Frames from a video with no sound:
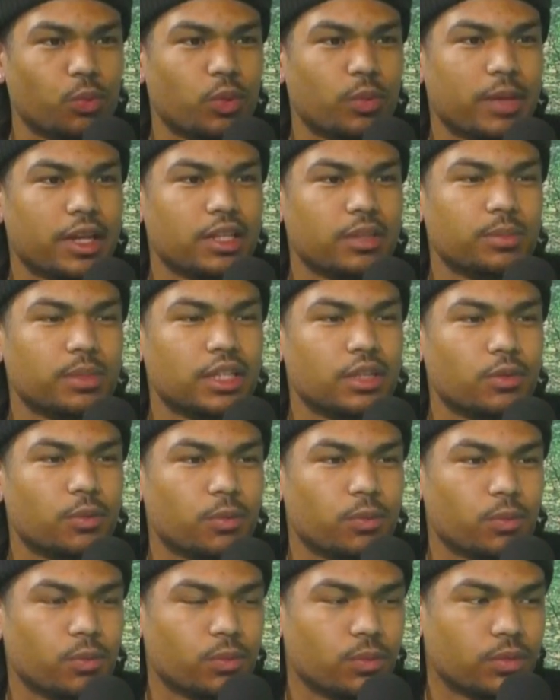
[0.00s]
we made the beat,
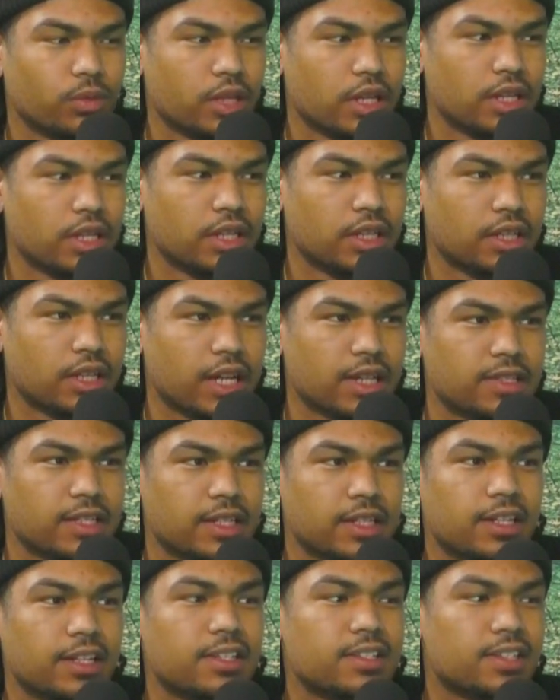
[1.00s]
and then I
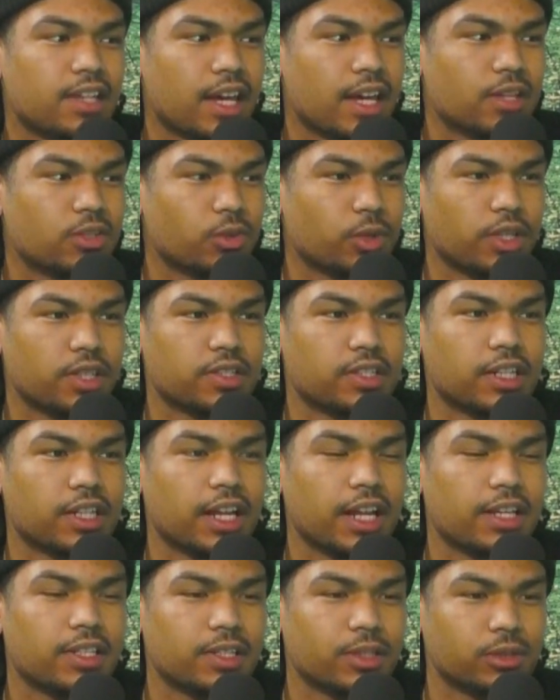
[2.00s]
sent it to Tate so he could send
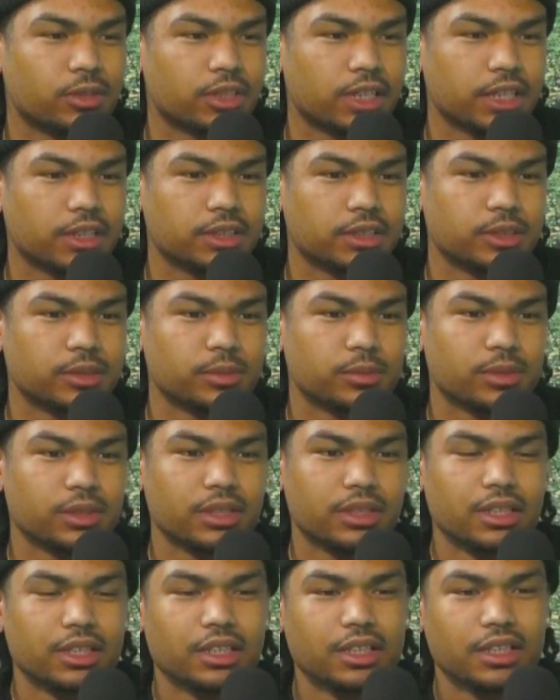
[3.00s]
it to ATL Jacob.
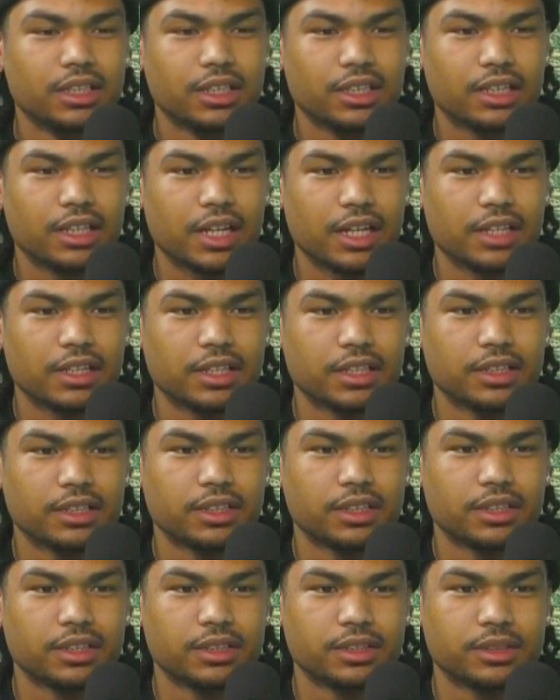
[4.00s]
And
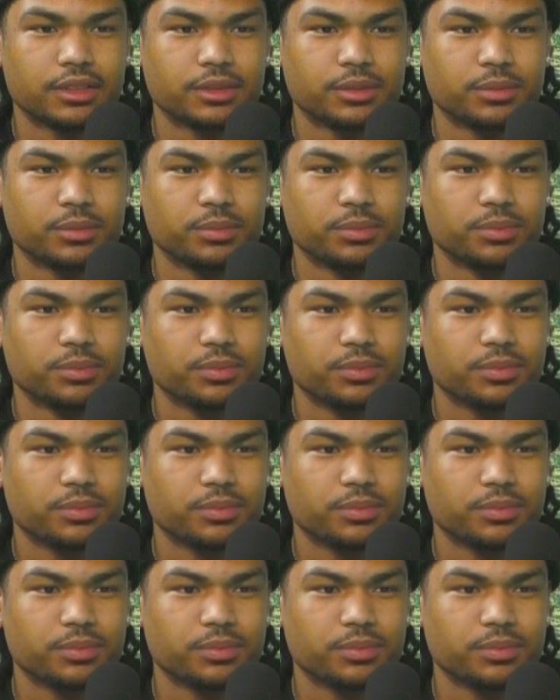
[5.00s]
then I'm